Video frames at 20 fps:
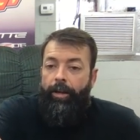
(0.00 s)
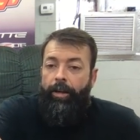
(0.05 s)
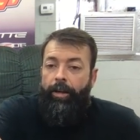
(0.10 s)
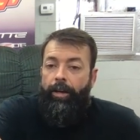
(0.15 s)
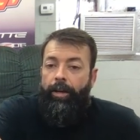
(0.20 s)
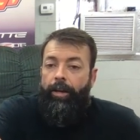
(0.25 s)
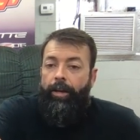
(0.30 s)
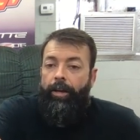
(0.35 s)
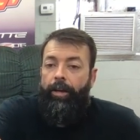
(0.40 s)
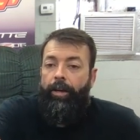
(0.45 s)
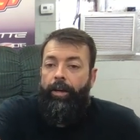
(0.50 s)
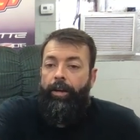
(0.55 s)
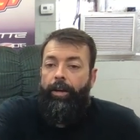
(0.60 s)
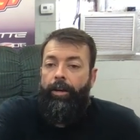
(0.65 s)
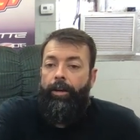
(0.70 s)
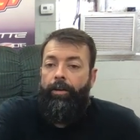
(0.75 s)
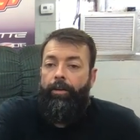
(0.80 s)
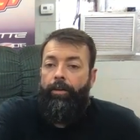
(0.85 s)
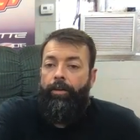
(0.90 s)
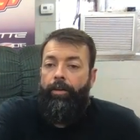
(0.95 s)

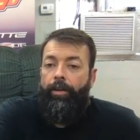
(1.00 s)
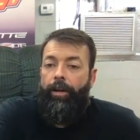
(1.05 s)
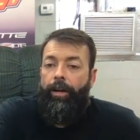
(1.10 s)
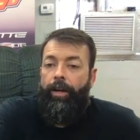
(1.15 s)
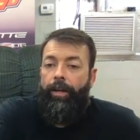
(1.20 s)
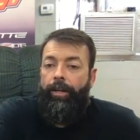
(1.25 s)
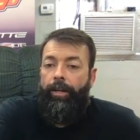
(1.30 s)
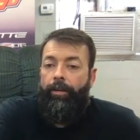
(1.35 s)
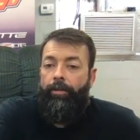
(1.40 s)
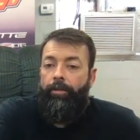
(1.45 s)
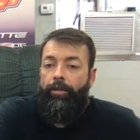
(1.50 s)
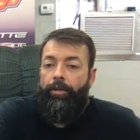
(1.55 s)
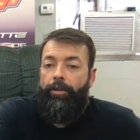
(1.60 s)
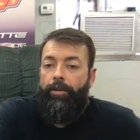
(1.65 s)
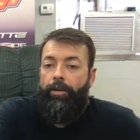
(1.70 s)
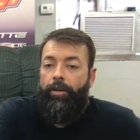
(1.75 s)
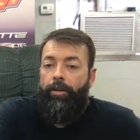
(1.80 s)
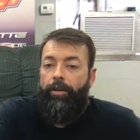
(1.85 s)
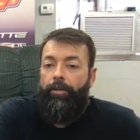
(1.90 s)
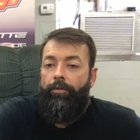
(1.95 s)
All right, how do I
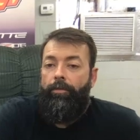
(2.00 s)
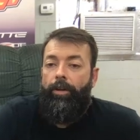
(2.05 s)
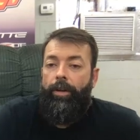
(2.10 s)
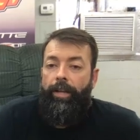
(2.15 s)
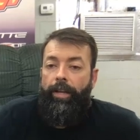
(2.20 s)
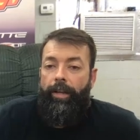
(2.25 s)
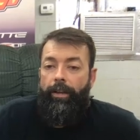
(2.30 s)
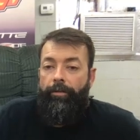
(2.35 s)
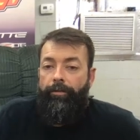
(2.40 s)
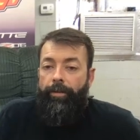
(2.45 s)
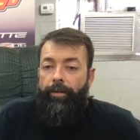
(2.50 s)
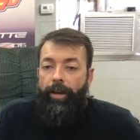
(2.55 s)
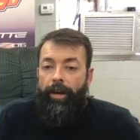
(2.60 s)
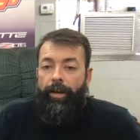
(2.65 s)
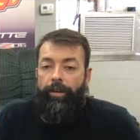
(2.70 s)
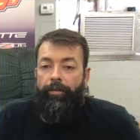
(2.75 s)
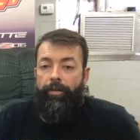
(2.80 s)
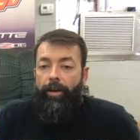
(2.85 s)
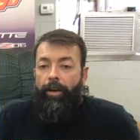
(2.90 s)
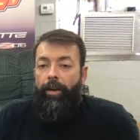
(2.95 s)
start running
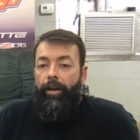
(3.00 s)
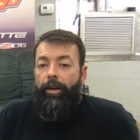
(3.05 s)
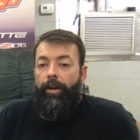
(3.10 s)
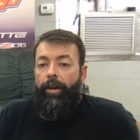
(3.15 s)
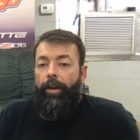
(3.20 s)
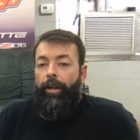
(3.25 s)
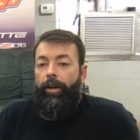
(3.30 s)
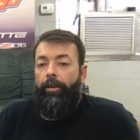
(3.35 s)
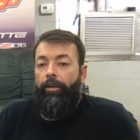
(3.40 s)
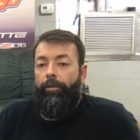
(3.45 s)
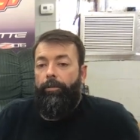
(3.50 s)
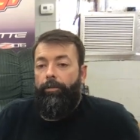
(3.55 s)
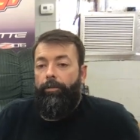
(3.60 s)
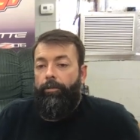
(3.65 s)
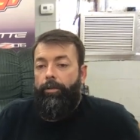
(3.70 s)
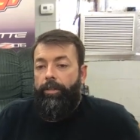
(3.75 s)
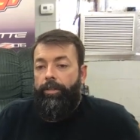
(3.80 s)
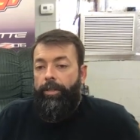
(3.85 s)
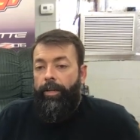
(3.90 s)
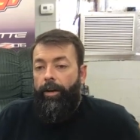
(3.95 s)
85 on an
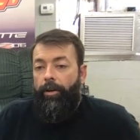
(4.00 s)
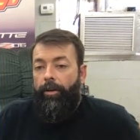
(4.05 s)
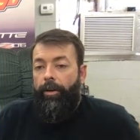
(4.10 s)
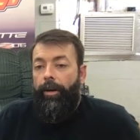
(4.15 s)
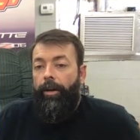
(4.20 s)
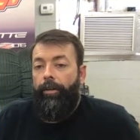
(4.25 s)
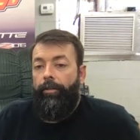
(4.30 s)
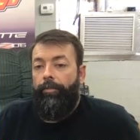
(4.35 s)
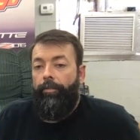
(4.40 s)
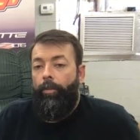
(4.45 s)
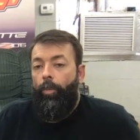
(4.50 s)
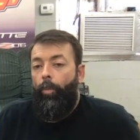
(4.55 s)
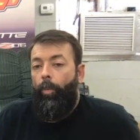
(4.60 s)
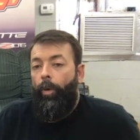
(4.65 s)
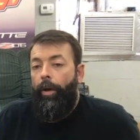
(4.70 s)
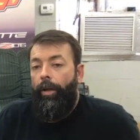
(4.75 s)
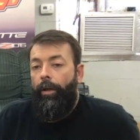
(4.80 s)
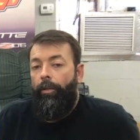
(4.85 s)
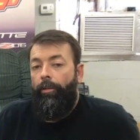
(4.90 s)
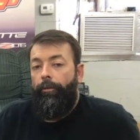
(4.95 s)
03 Sierra?
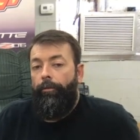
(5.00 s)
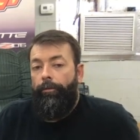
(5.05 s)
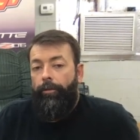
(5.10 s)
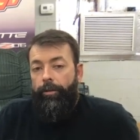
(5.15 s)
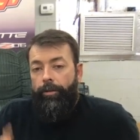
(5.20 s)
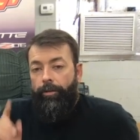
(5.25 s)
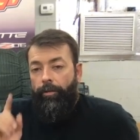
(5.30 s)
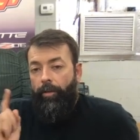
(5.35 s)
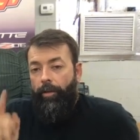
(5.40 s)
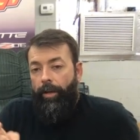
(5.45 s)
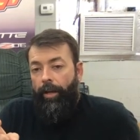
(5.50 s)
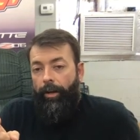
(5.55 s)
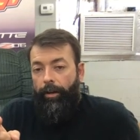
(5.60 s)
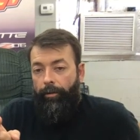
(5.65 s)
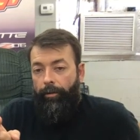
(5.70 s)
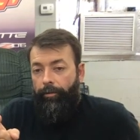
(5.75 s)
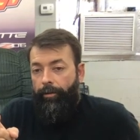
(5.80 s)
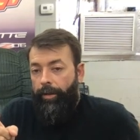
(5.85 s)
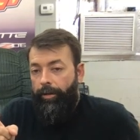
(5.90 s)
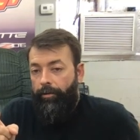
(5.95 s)
Well, first of all, you got to
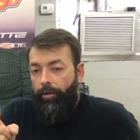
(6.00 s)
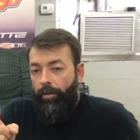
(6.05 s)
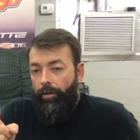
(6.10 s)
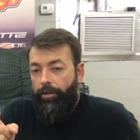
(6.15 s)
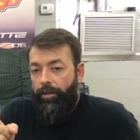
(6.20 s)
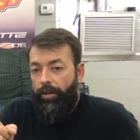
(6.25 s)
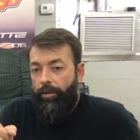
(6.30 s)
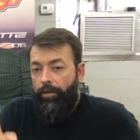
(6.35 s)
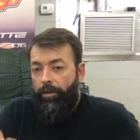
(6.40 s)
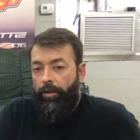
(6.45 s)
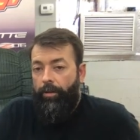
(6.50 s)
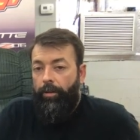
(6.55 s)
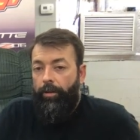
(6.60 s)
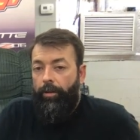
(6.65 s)
get a flex fuel sensor.